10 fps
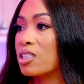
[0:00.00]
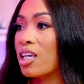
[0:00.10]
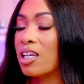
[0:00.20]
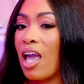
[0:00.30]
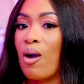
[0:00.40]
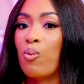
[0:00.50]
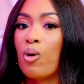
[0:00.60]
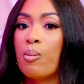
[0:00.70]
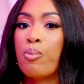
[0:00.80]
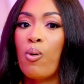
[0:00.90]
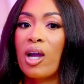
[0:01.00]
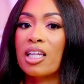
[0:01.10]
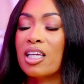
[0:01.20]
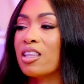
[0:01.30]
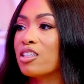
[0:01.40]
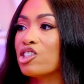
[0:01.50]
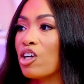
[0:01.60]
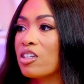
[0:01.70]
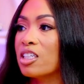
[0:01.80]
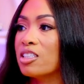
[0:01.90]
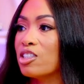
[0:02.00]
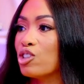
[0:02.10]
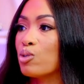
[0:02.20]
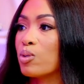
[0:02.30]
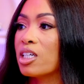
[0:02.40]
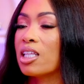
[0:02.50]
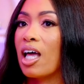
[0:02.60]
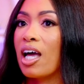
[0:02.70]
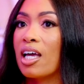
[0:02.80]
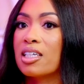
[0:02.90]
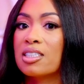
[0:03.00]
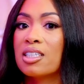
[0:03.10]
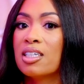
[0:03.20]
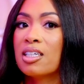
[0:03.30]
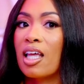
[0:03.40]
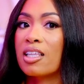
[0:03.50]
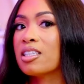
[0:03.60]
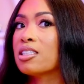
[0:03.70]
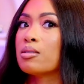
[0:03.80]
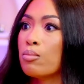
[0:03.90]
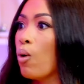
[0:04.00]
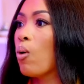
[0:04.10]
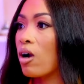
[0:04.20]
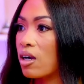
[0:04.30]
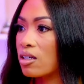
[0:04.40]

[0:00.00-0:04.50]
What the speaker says: And at what point in the journey did you realize like this is more